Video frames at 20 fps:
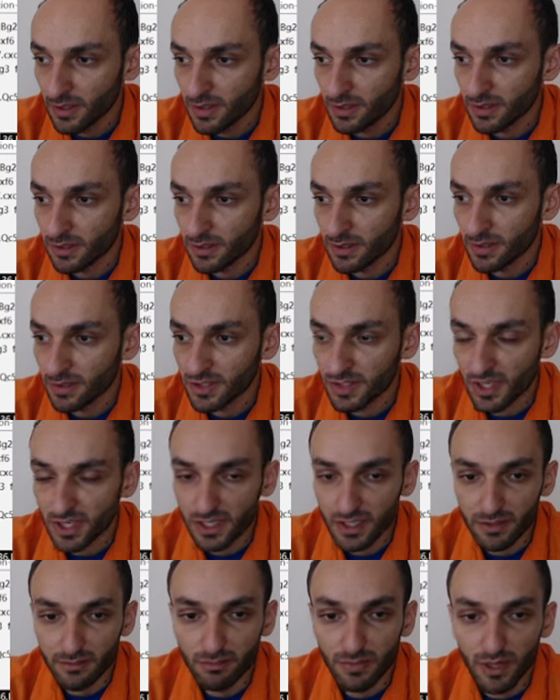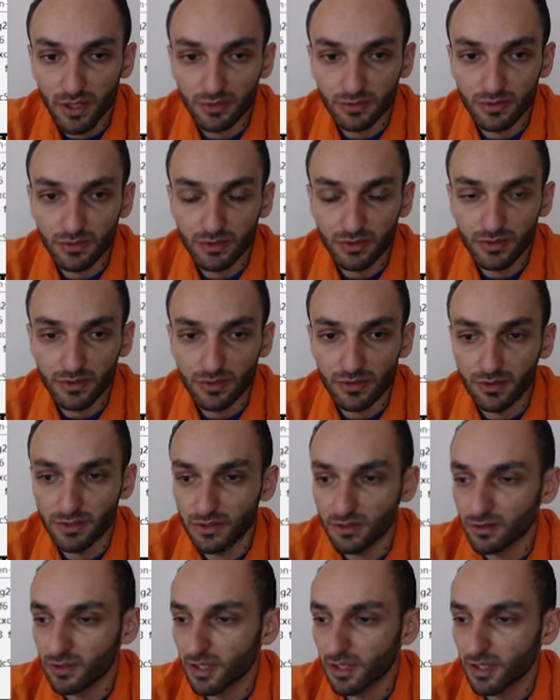uh, saying about uh,